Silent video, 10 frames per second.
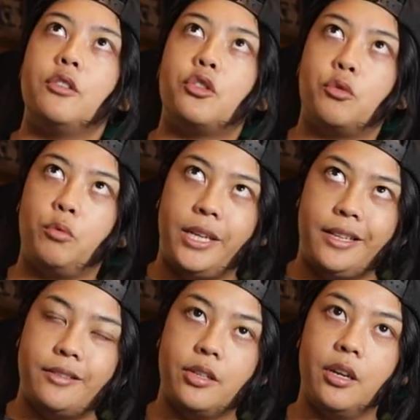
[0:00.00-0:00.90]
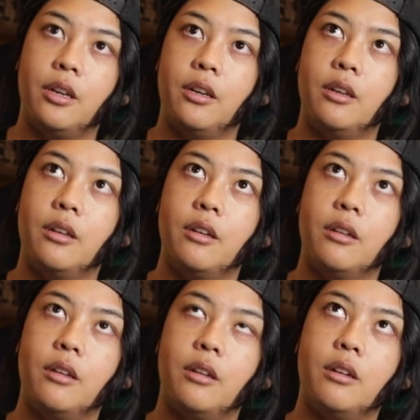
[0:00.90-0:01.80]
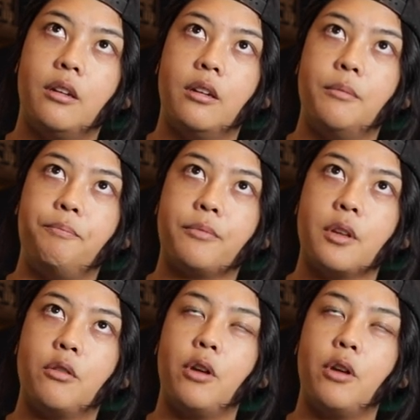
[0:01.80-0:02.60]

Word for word: Sweet. Um,